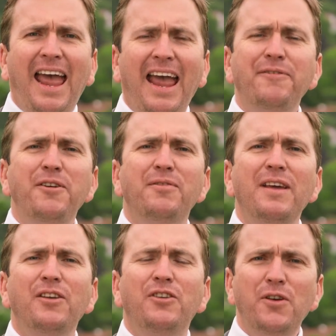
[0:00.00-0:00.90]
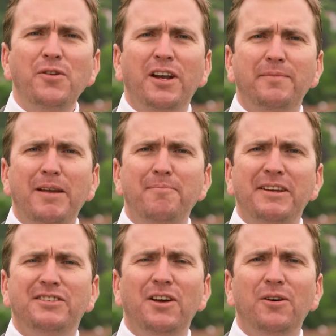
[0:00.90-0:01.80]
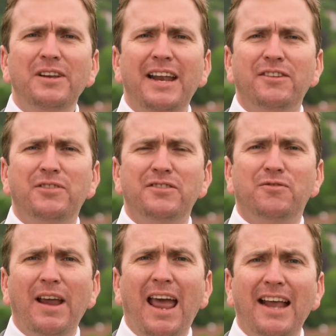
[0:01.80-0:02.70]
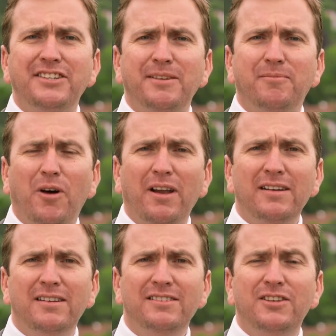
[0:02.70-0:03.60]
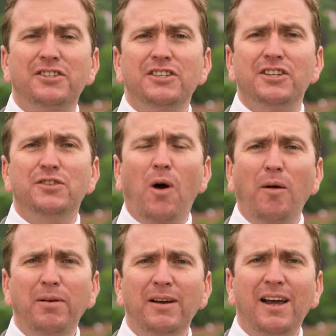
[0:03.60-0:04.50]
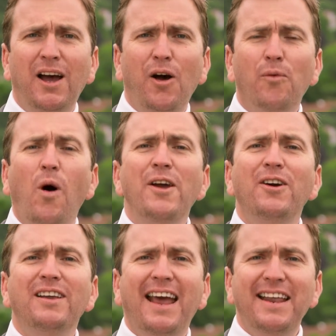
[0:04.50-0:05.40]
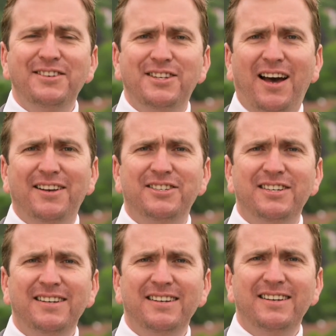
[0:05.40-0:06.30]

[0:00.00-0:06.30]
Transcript: If you think you could have been missold an interest rate hedging product, such as a swap, why not get in touch?